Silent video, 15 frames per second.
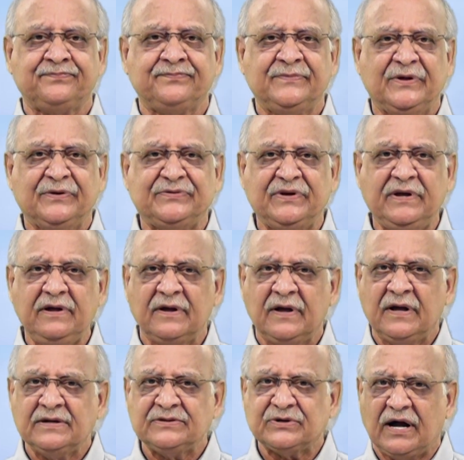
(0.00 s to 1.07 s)
You see?
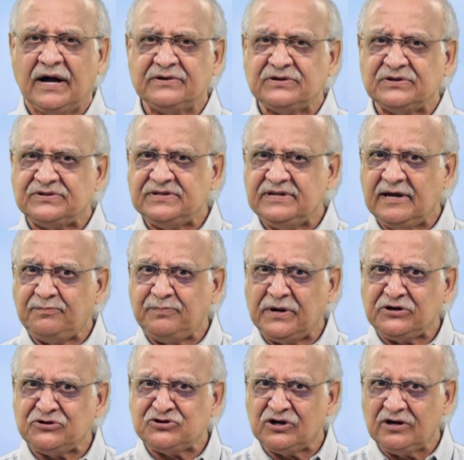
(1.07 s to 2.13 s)
So I have to see a
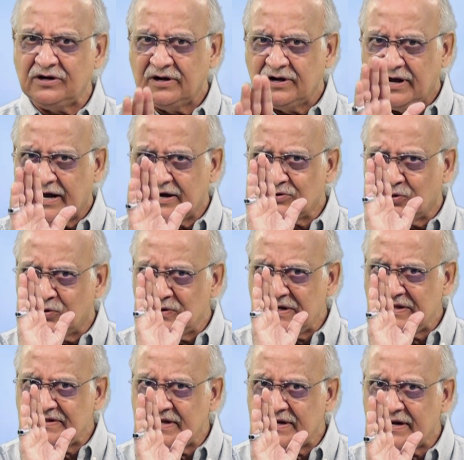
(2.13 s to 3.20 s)
picture, and only
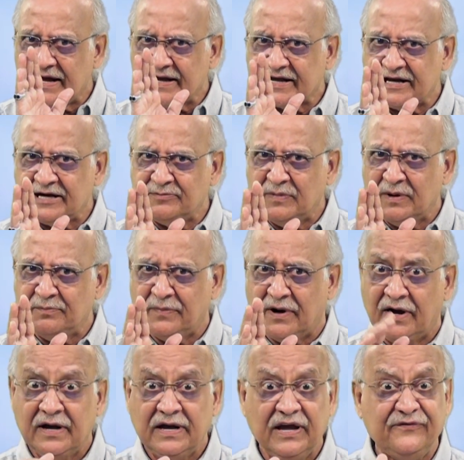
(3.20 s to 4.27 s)
then I can remember.
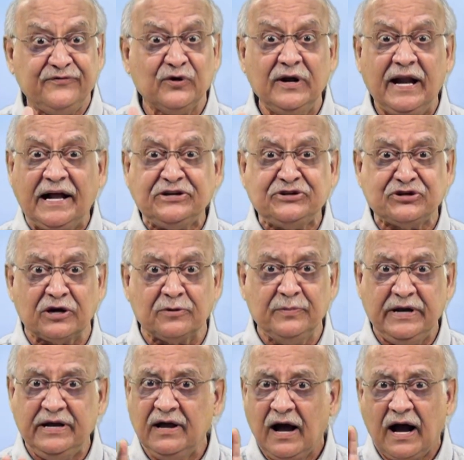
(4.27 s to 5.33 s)
If you lecture
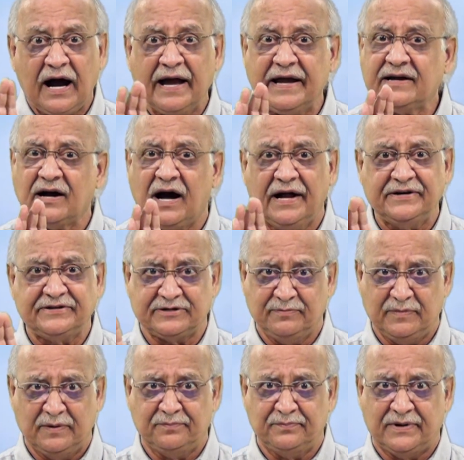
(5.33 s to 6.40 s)
me, I can't
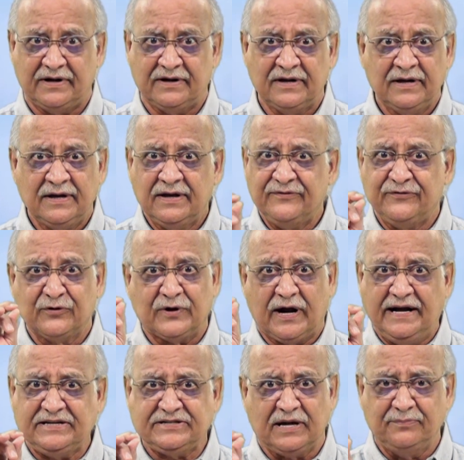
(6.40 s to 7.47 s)
remember. If you
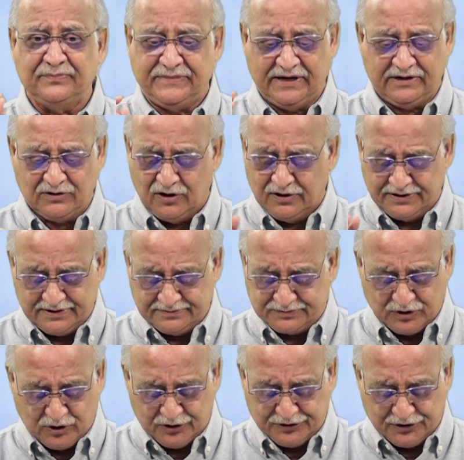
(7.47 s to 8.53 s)
write something, oh
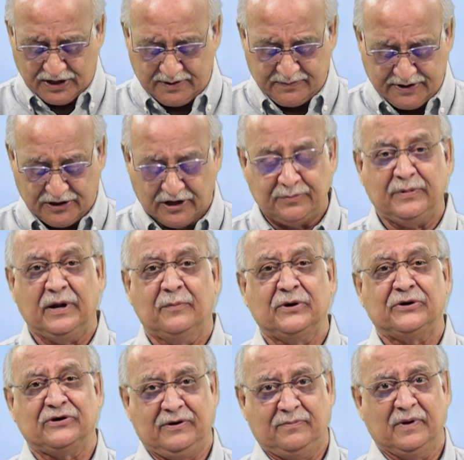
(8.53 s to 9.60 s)
no, I may not be able
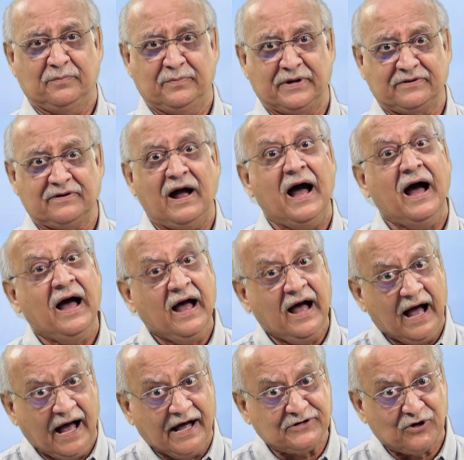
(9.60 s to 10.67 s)
to remember
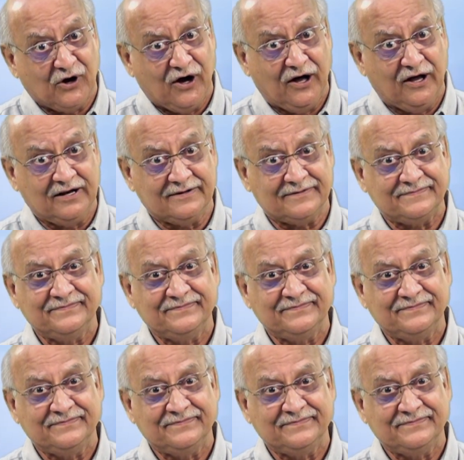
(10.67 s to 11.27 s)
at all.